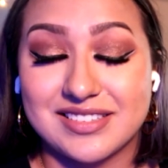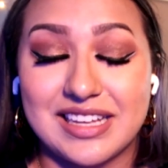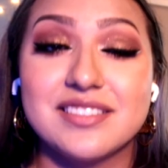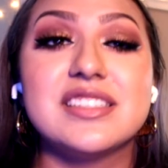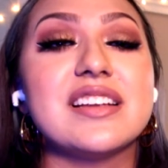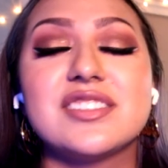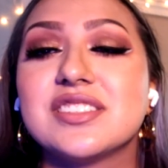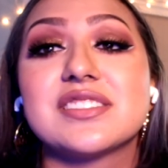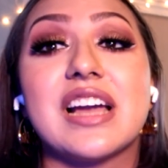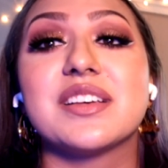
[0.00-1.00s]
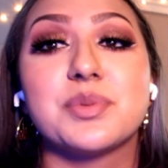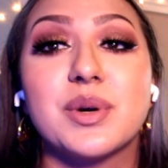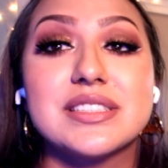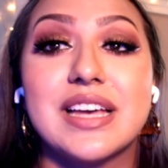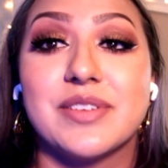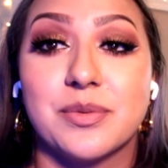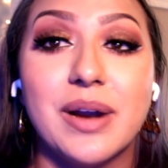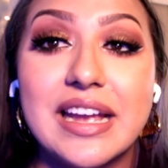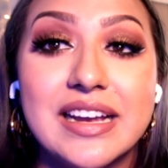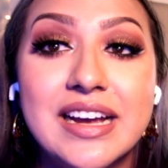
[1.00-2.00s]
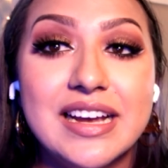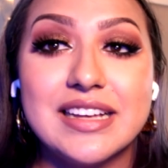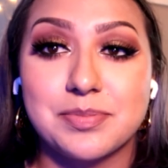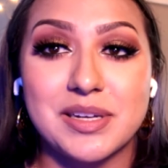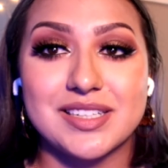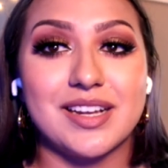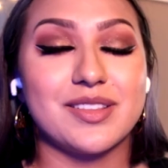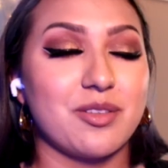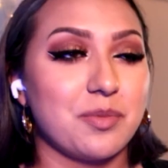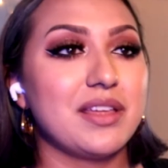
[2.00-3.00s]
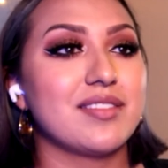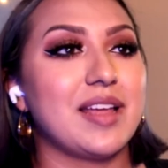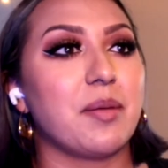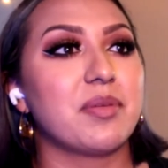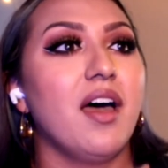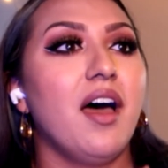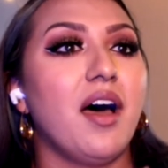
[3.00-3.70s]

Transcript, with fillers: That that's just cuss words left and right, especially on those mixtapes.